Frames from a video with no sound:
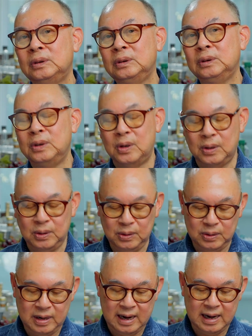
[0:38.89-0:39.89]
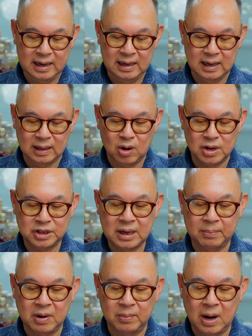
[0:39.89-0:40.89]
and the
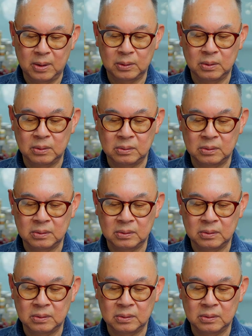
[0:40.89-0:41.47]
concept about